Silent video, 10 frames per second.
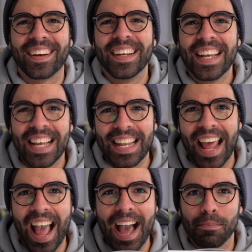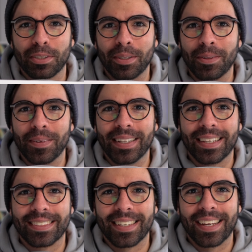And absolutely
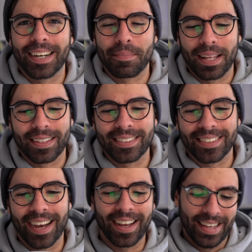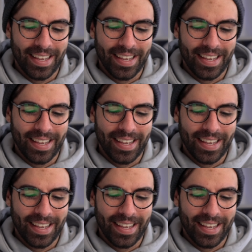excited about this guy.